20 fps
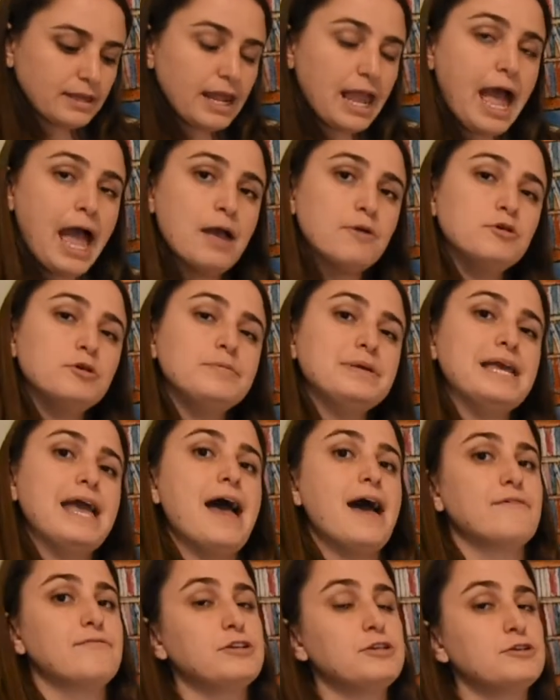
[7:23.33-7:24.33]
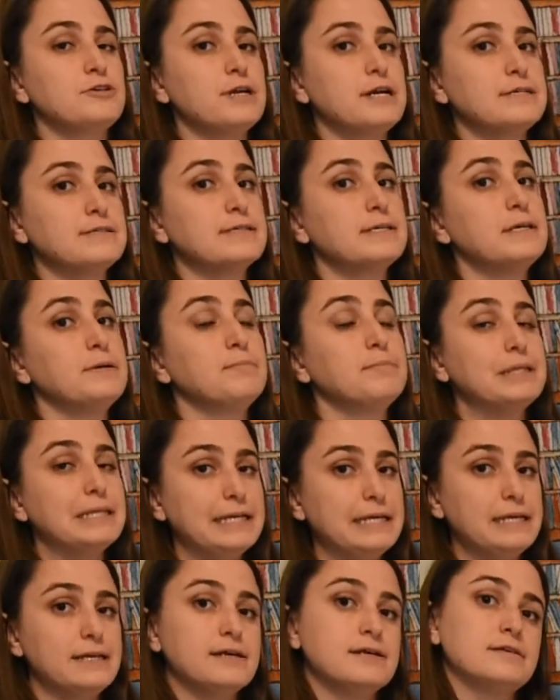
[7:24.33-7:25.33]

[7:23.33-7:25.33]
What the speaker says: I will be having you guys complete